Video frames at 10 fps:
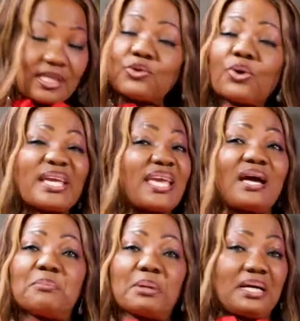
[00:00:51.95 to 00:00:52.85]
They don't
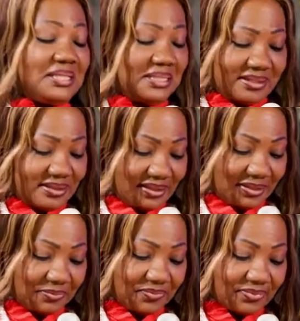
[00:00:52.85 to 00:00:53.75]
care about
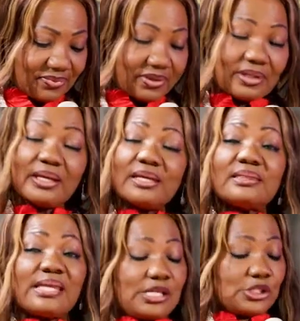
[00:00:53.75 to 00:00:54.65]
anything.
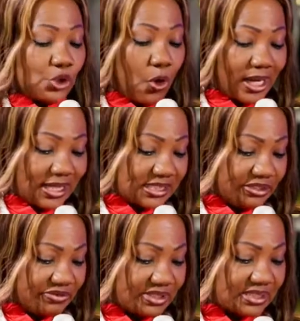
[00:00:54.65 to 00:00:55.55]
They are
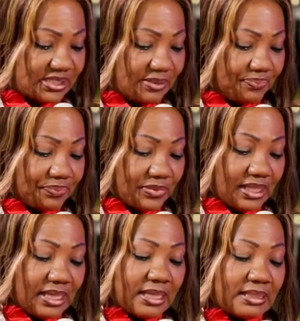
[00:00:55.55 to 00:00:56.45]
talkatives.
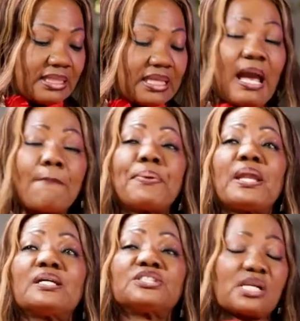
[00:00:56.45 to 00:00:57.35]
They are
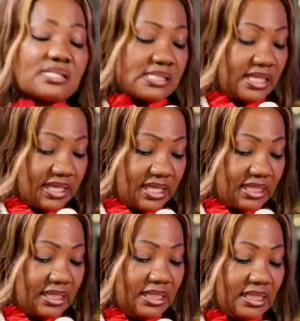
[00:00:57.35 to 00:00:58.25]
pleasure
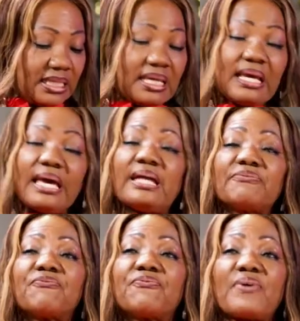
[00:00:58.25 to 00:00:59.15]
seeking
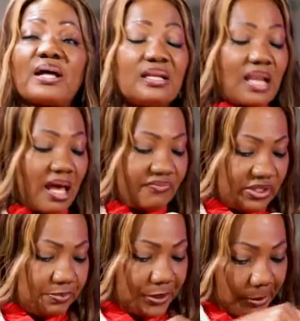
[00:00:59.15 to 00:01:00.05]
and fun
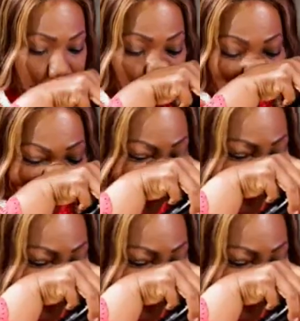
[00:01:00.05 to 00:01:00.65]
loving people.